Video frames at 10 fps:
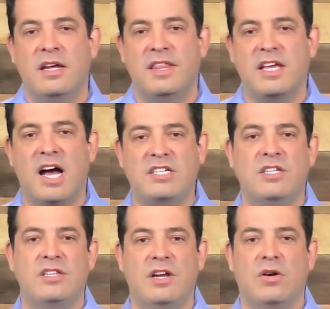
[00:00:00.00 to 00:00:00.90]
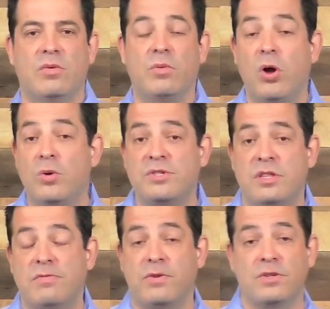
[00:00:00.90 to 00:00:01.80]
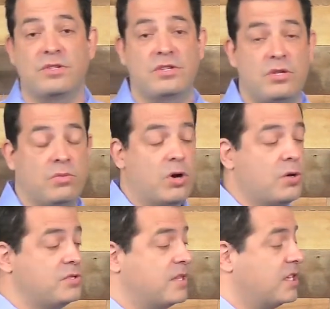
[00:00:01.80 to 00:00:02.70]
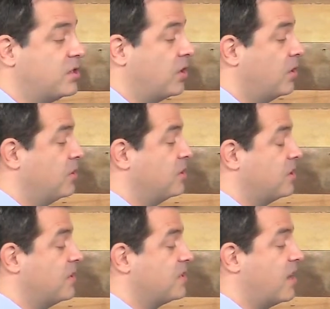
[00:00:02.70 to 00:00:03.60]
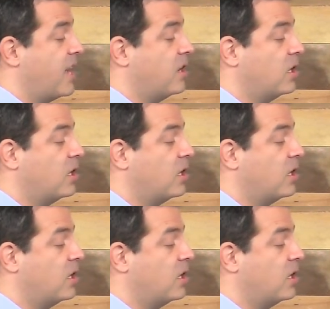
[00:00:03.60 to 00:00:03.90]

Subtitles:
They got to their rows in the first two rows and they turned to the side,